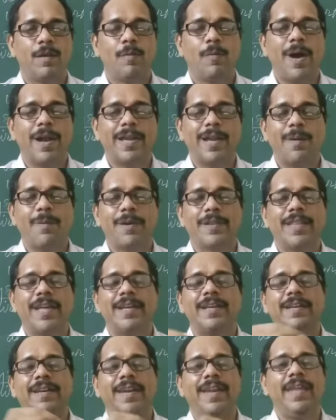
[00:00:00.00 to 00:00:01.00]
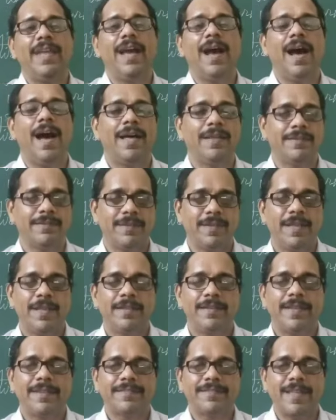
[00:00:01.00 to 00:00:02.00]
whatever the tree has.
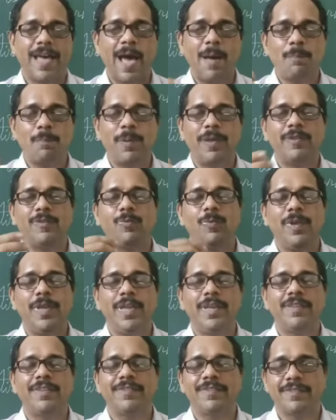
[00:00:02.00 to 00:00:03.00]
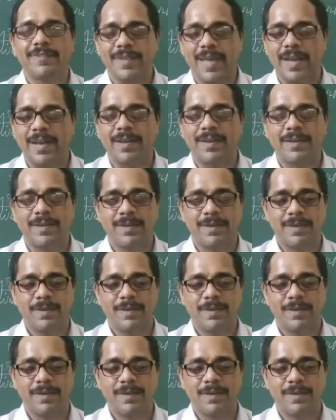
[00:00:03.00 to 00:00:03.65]
The sap is being sucked.